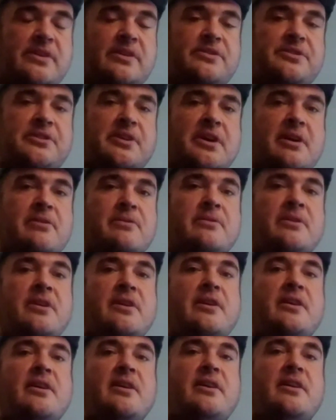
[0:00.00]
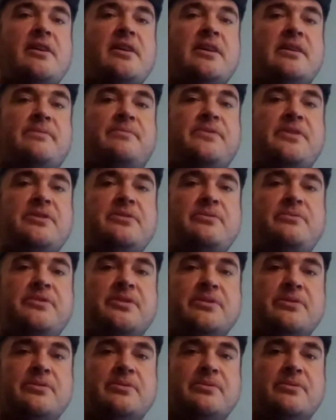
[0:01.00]
So if
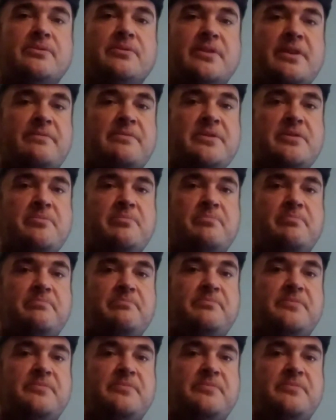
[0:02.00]
you